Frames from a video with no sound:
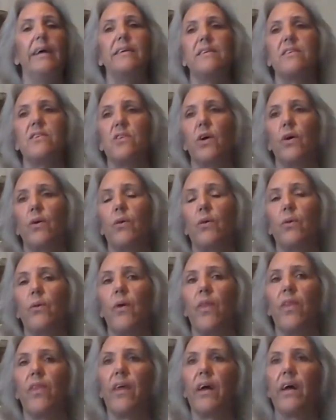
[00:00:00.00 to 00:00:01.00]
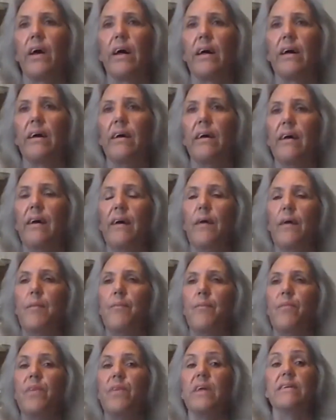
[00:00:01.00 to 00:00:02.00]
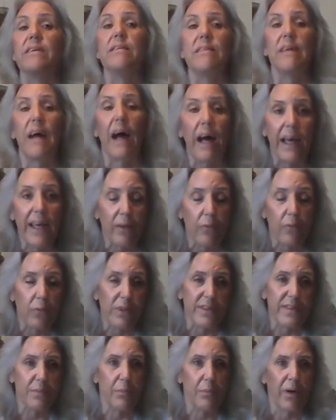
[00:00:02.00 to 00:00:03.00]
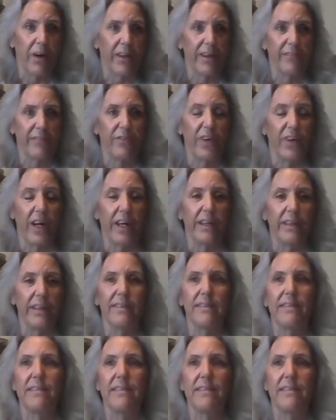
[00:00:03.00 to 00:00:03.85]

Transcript: and so the the diet was modified